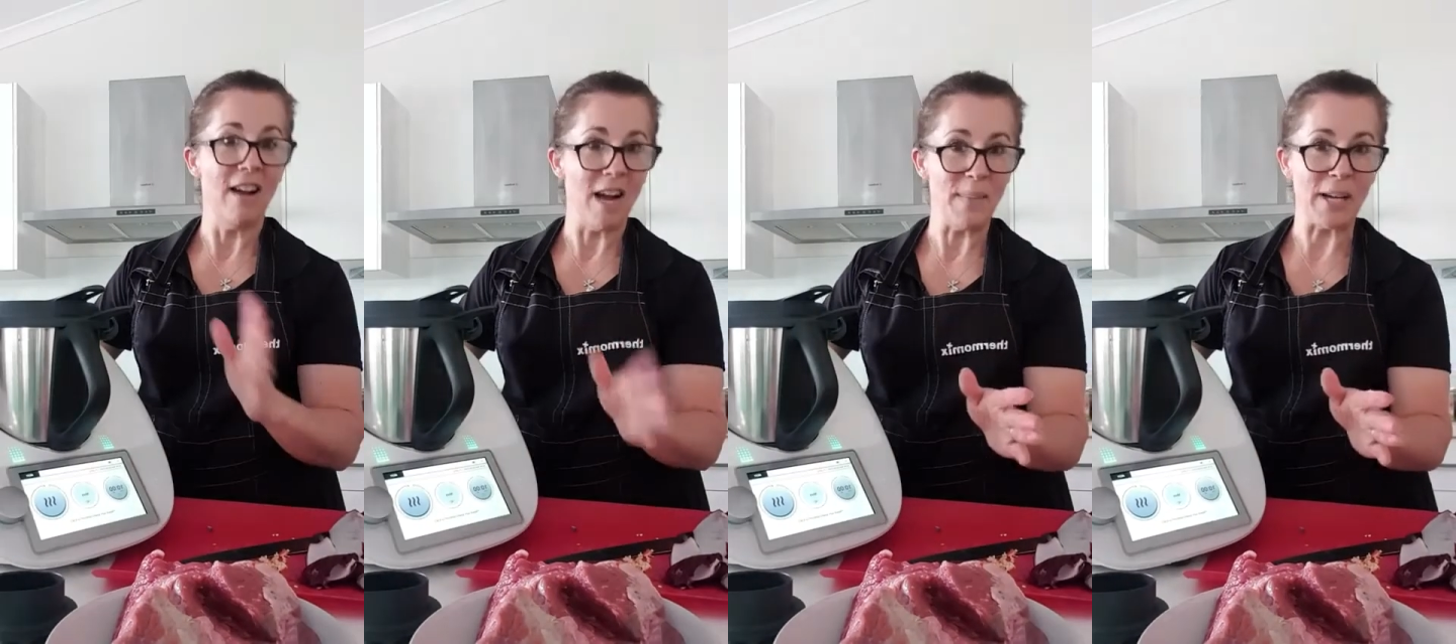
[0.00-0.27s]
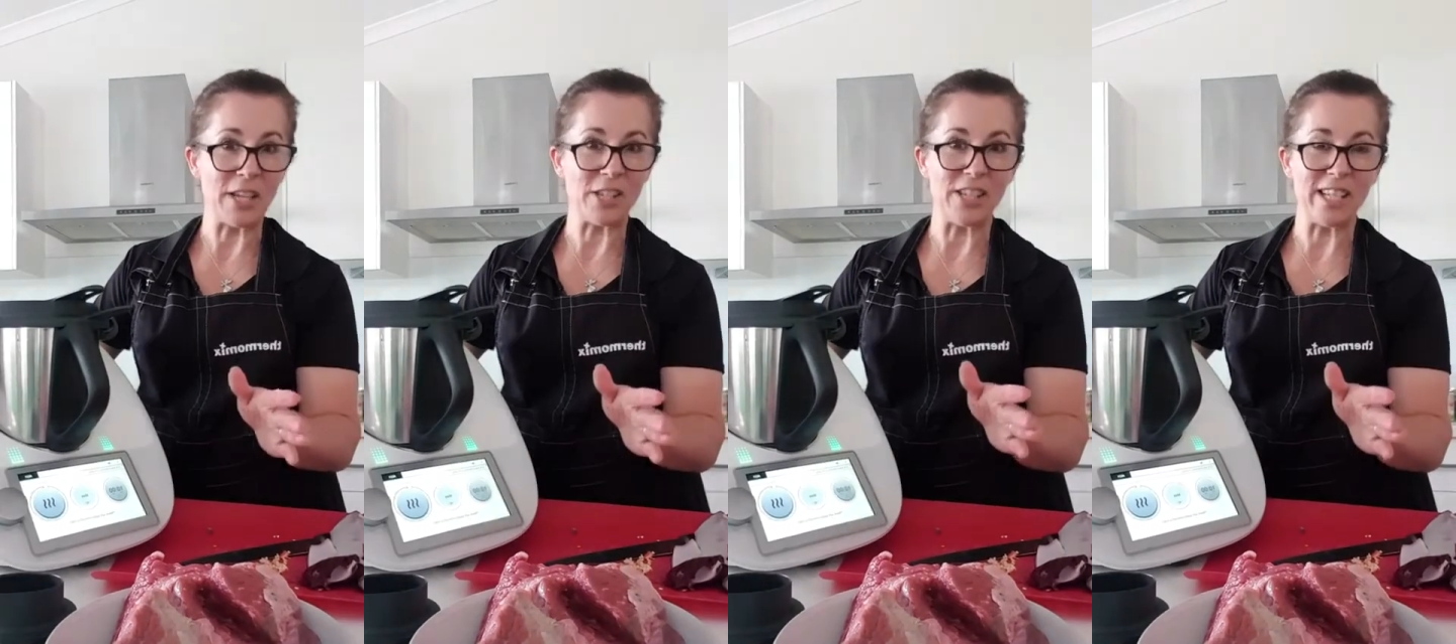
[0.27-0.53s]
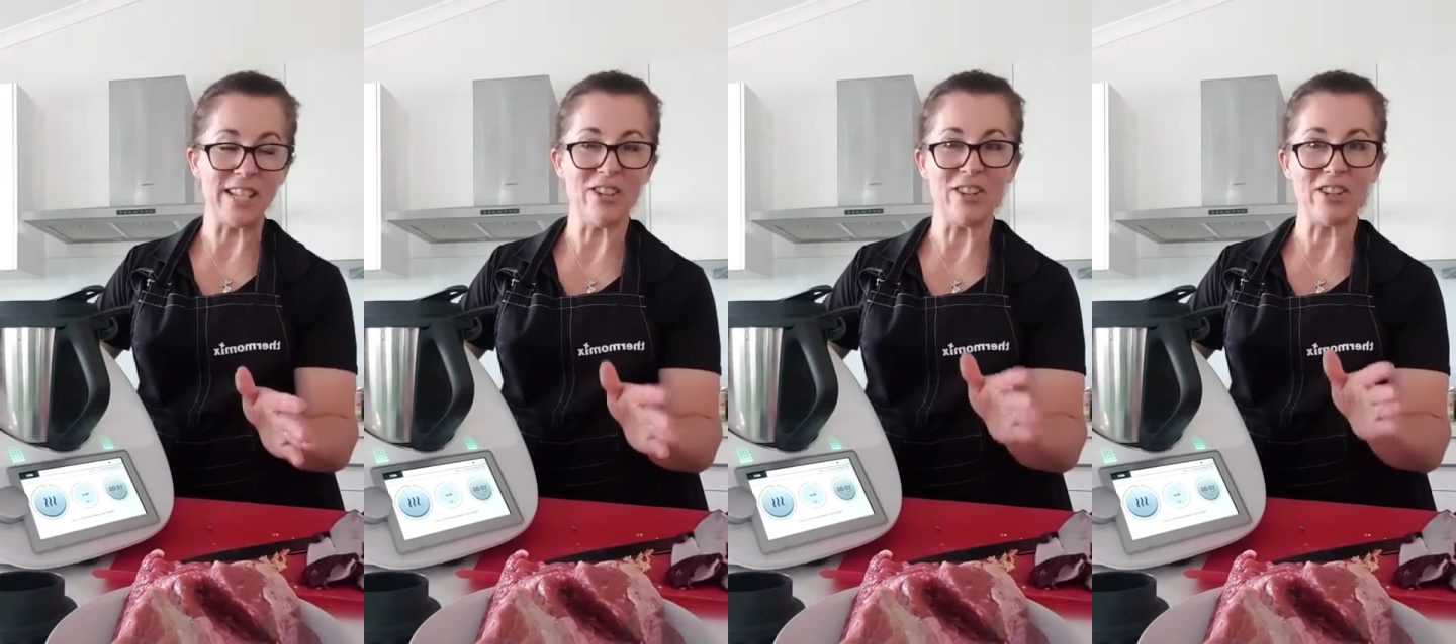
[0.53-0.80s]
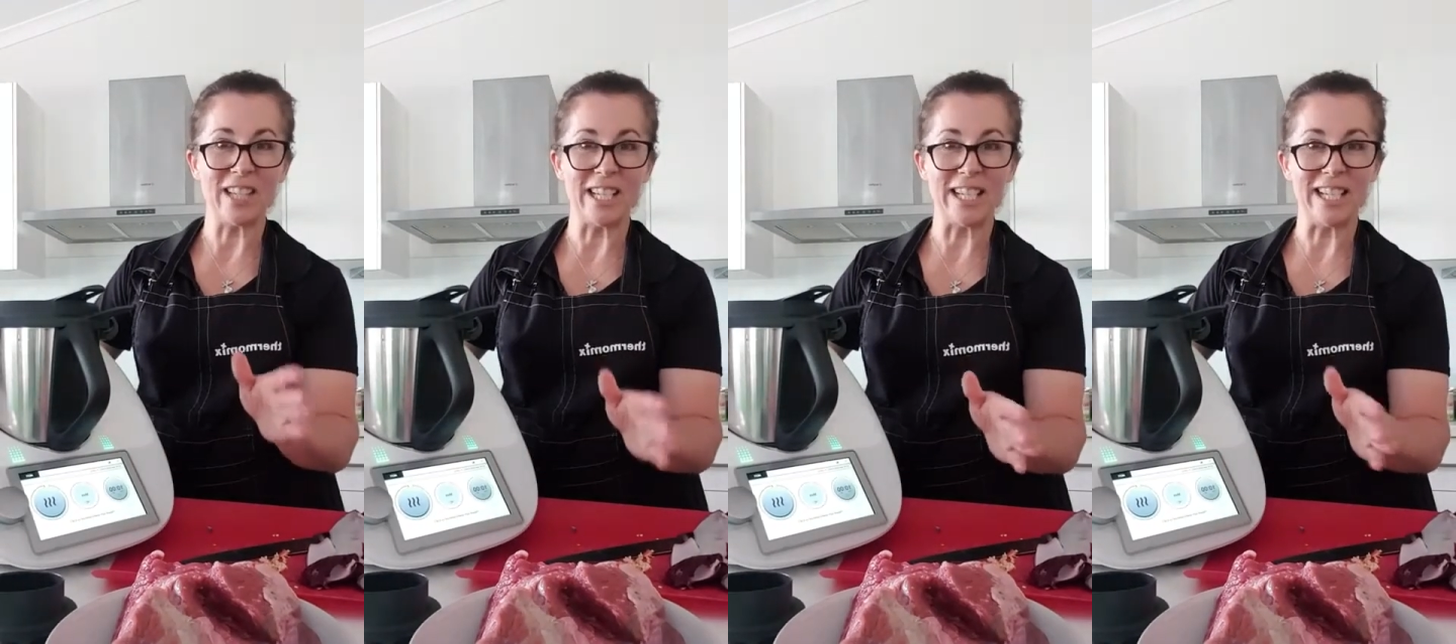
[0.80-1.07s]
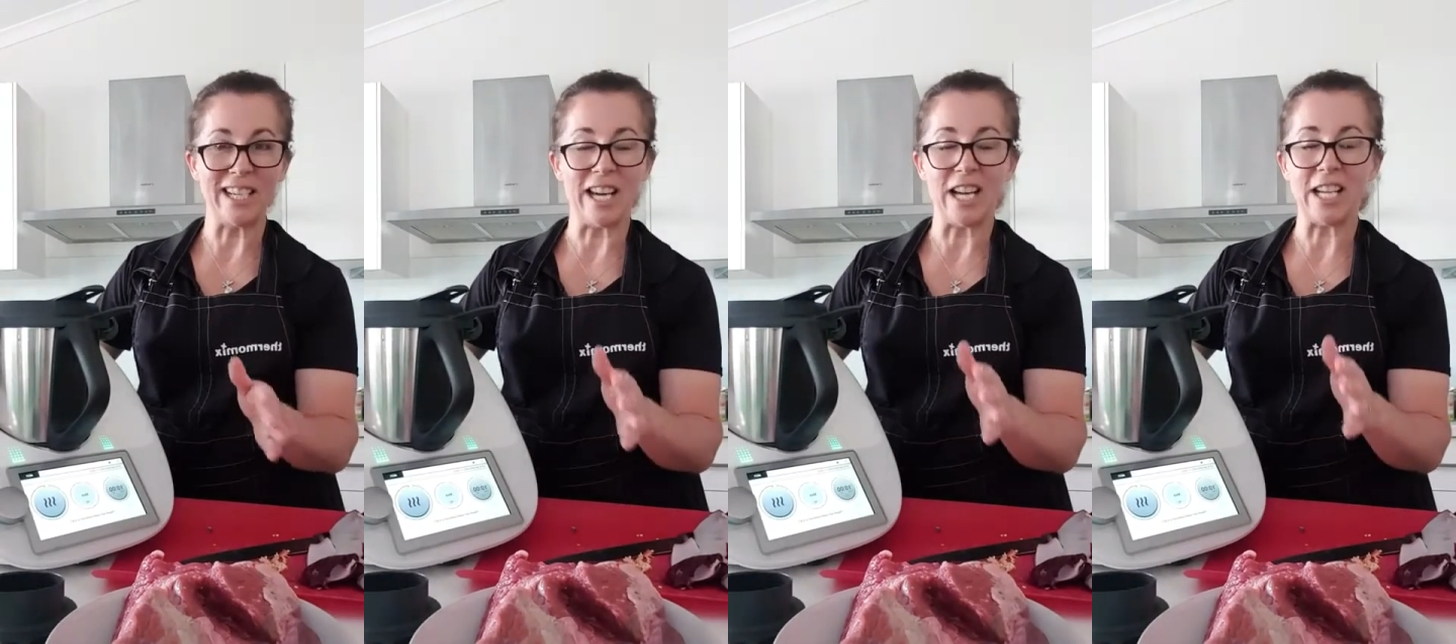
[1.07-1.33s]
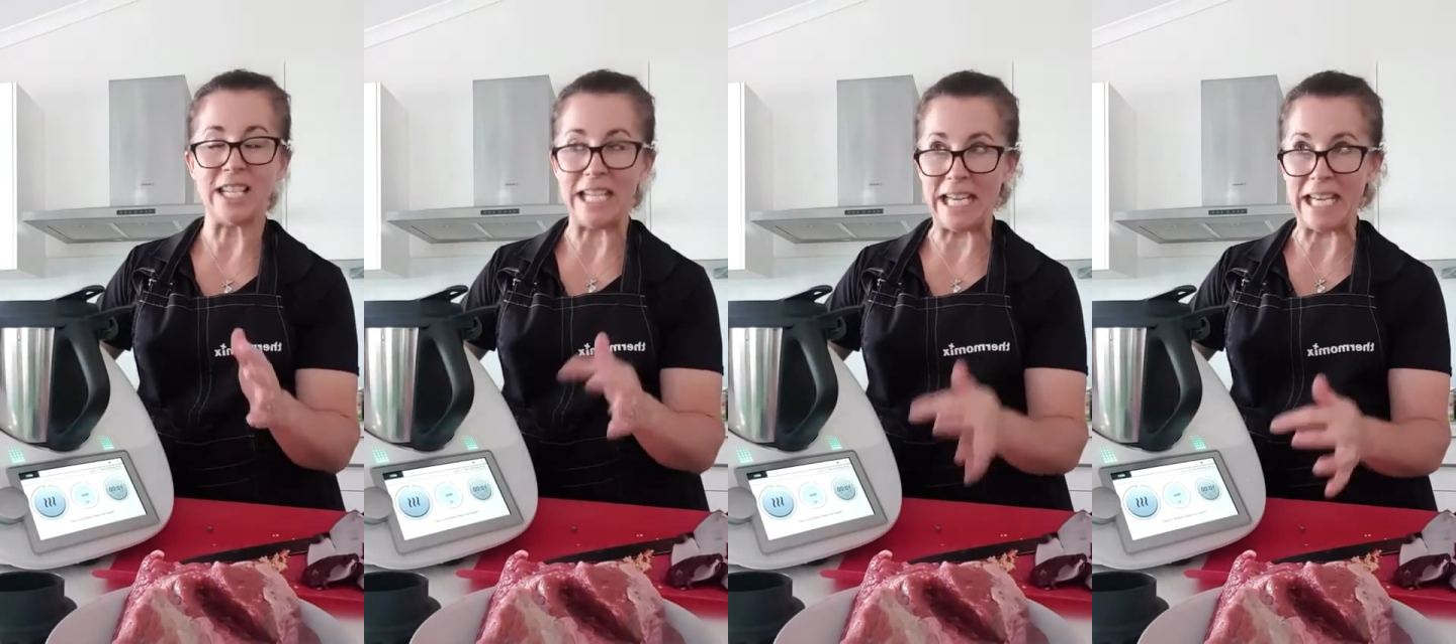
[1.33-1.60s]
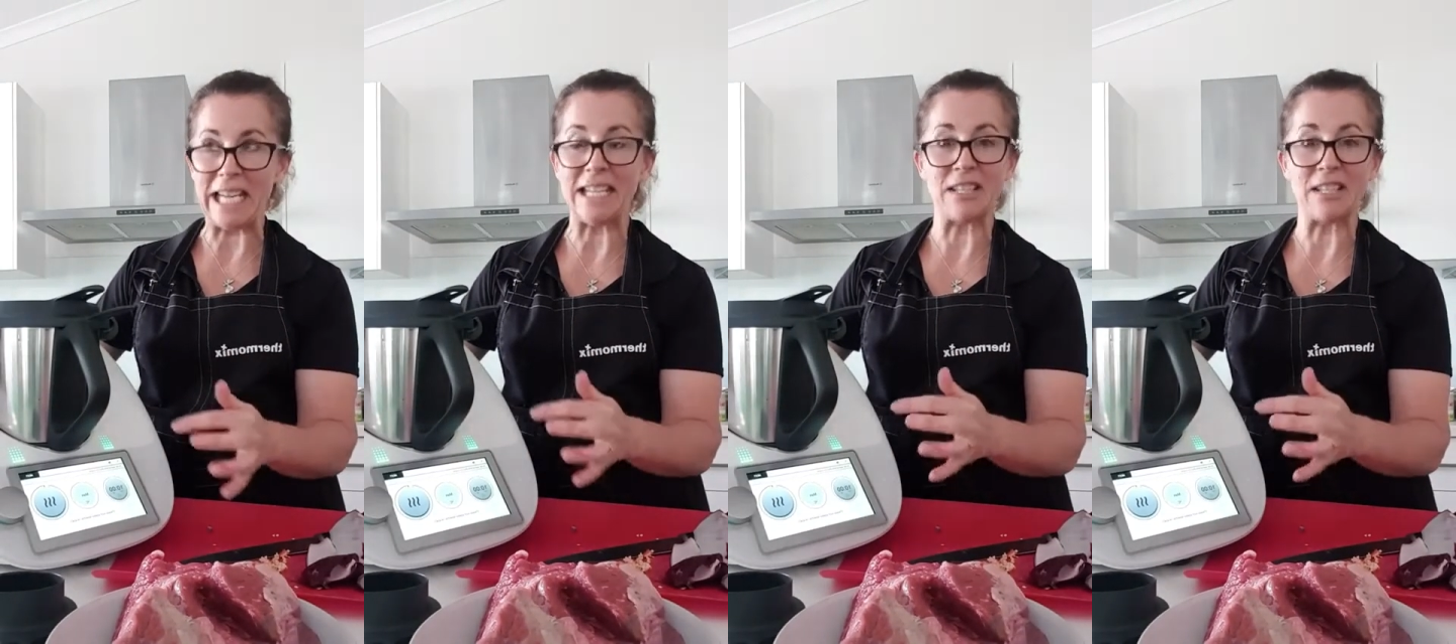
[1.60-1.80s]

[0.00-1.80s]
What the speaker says: I'm actually not going to need